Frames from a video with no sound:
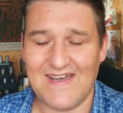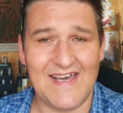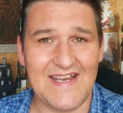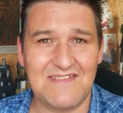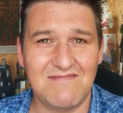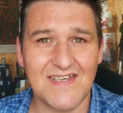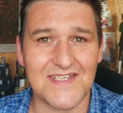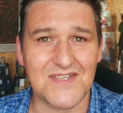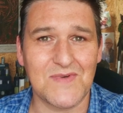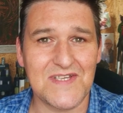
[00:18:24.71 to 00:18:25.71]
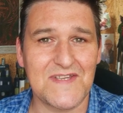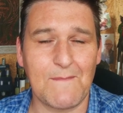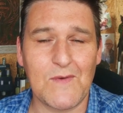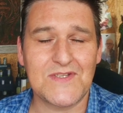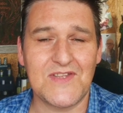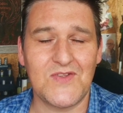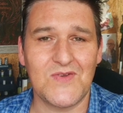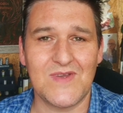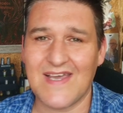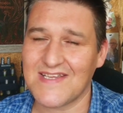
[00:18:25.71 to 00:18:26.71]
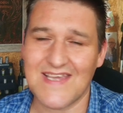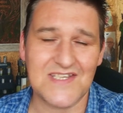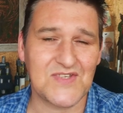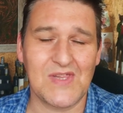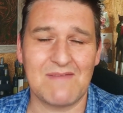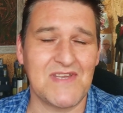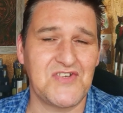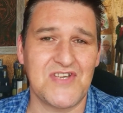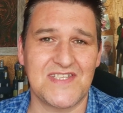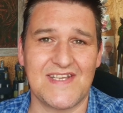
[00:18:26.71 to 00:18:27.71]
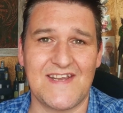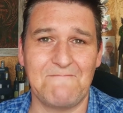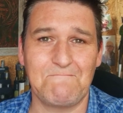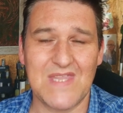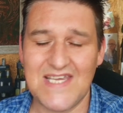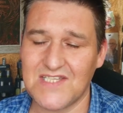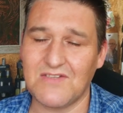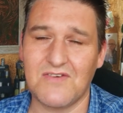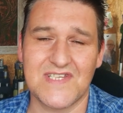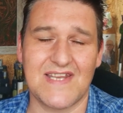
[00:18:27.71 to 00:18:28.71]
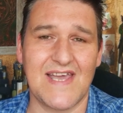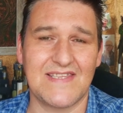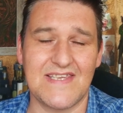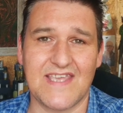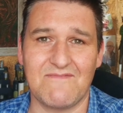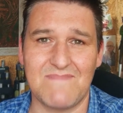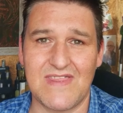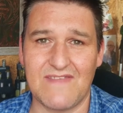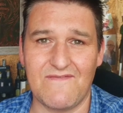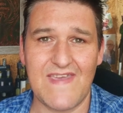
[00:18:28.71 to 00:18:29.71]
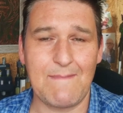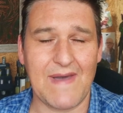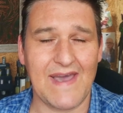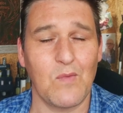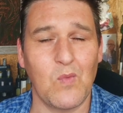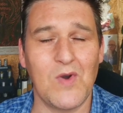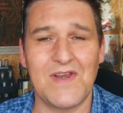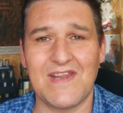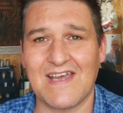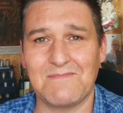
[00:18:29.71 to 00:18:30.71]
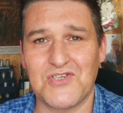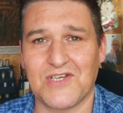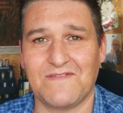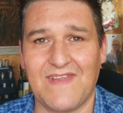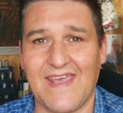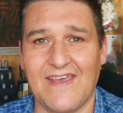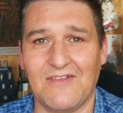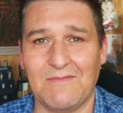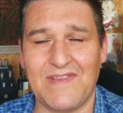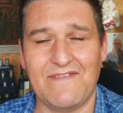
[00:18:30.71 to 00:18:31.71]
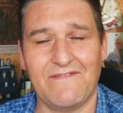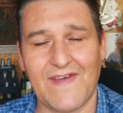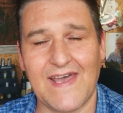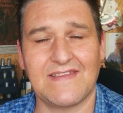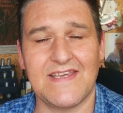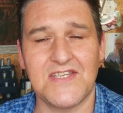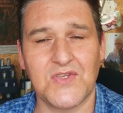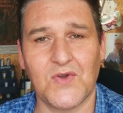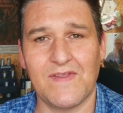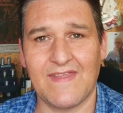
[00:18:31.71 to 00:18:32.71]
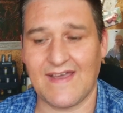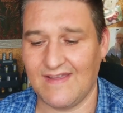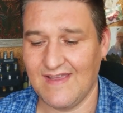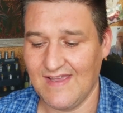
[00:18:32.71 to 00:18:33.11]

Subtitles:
and it does what it's supposed to do, and that's all I'm interested in. As long as an ATTI is giving me the vape I want, I'm chuffed to hell. But the fact that it's got that